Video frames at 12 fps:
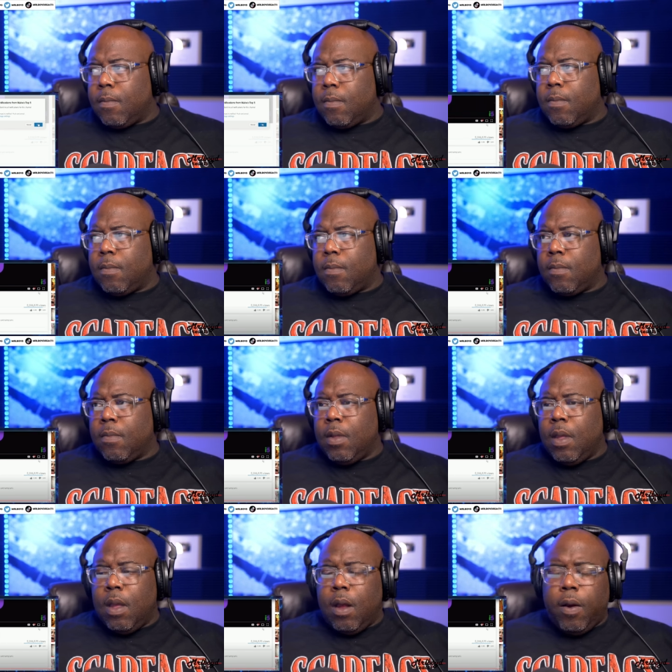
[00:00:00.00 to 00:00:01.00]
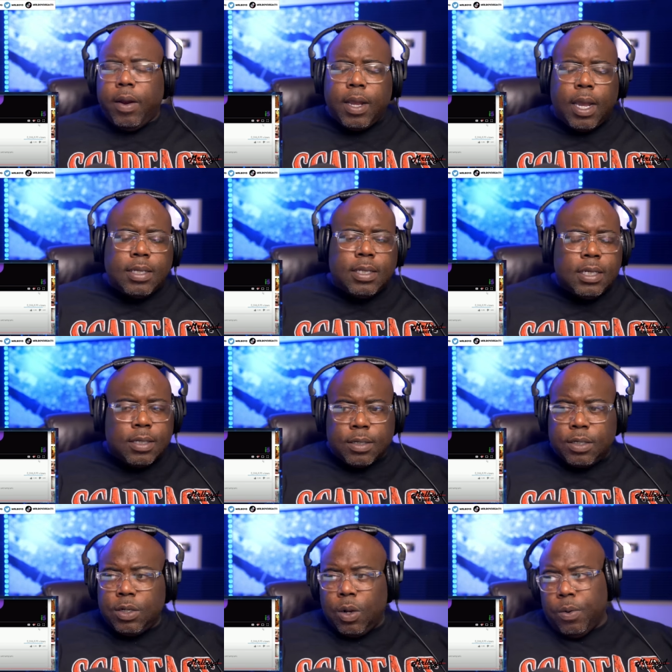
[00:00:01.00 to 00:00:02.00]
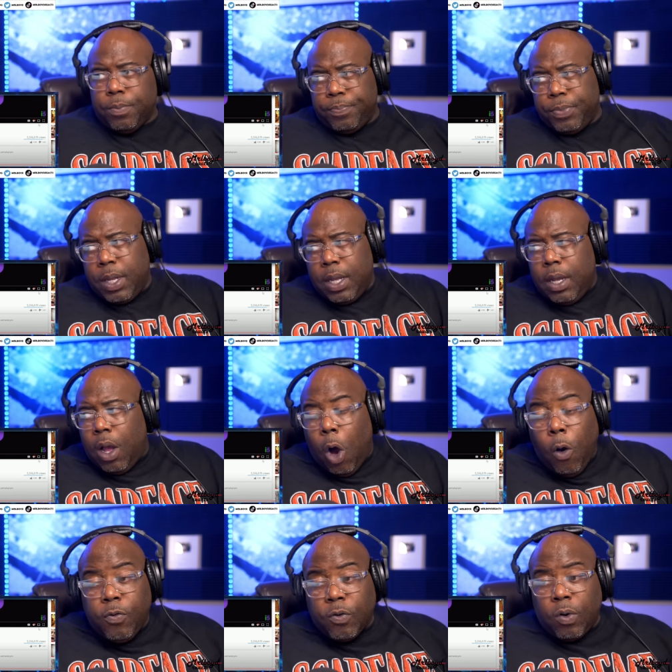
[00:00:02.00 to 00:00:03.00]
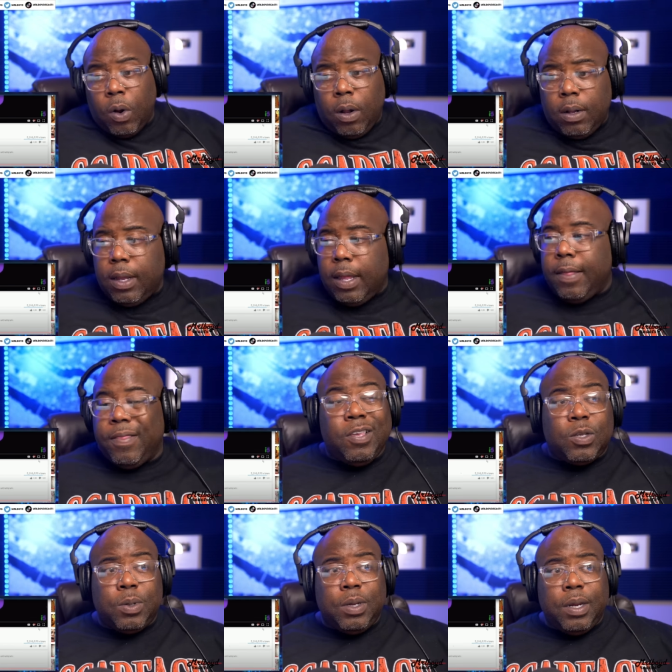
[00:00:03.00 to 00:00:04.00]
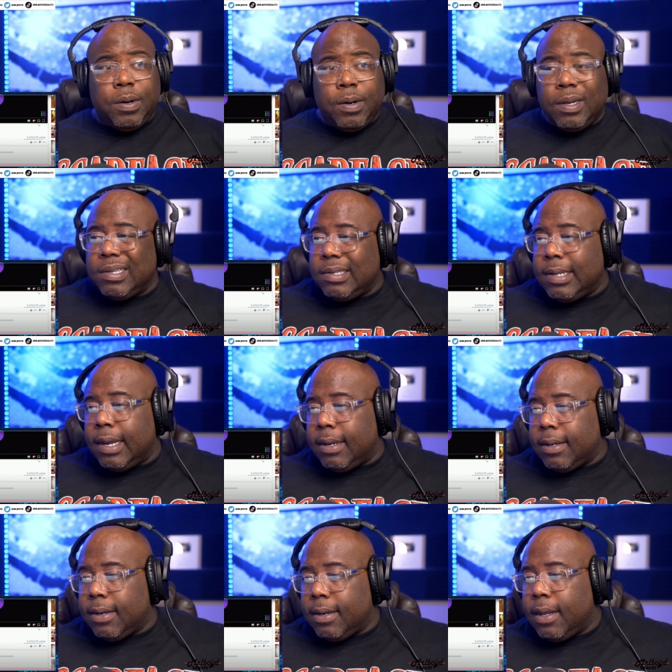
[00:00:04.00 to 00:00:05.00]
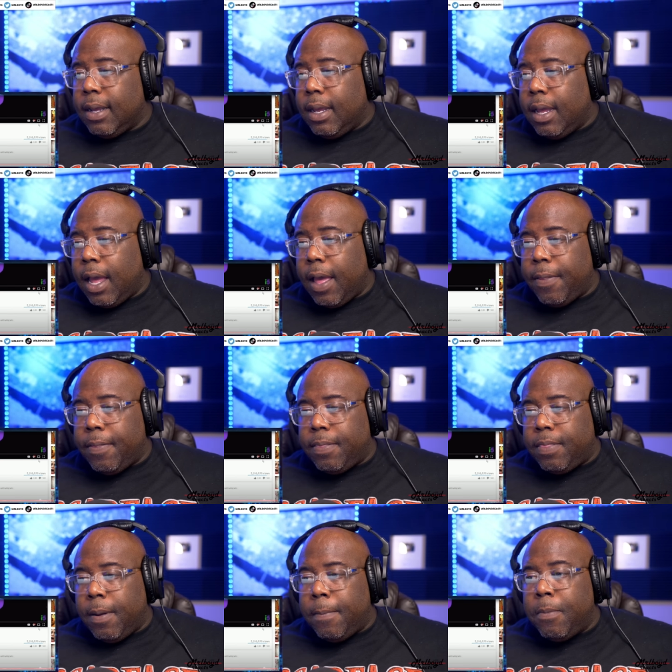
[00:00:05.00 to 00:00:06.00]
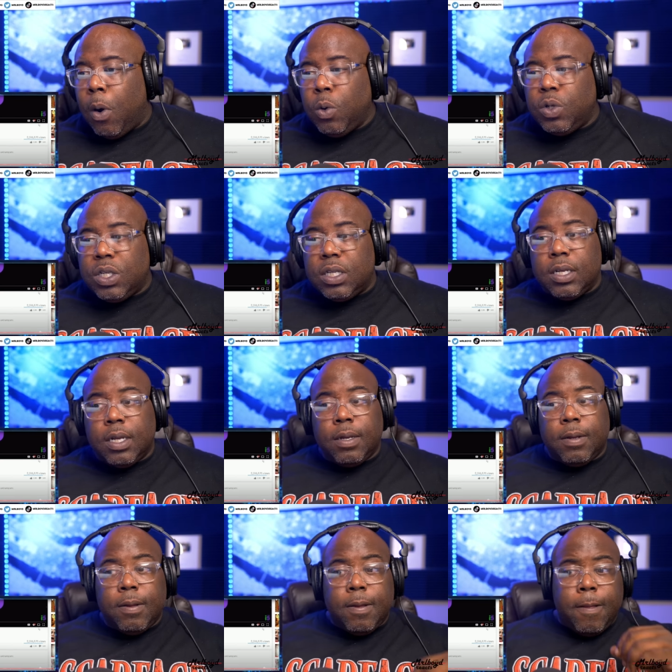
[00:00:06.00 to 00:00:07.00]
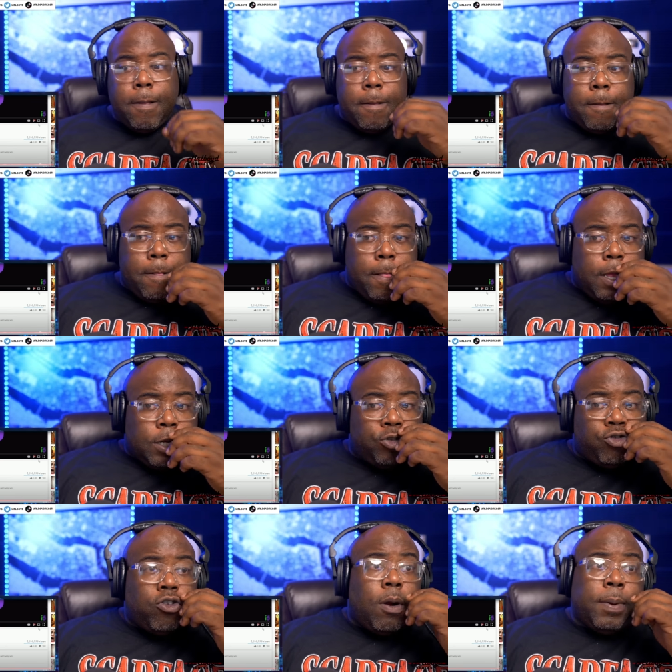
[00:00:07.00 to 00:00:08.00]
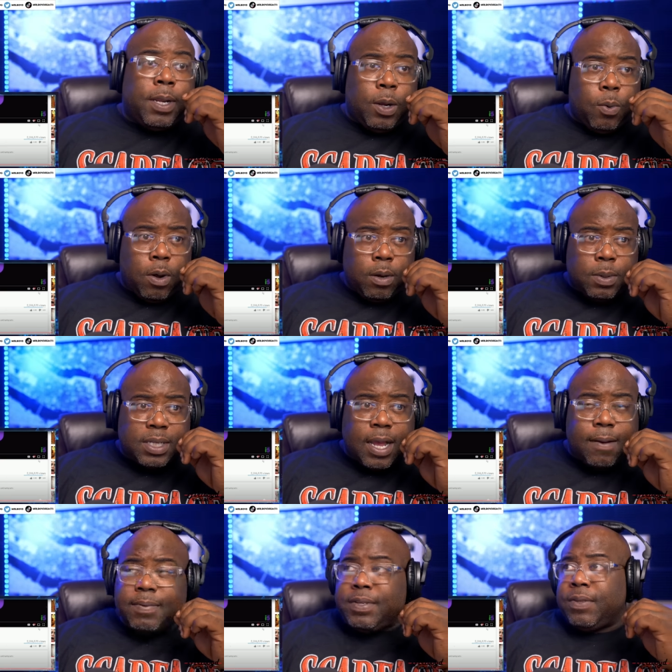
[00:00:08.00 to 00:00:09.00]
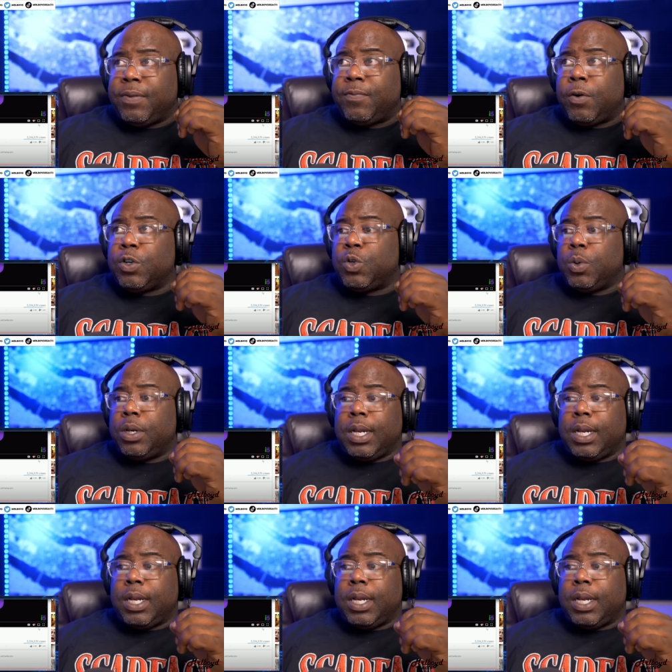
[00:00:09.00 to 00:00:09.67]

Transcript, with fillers: All right, guys, listen. So, overall, this one here, solid. Uh, the most troubling one was obviously the first one.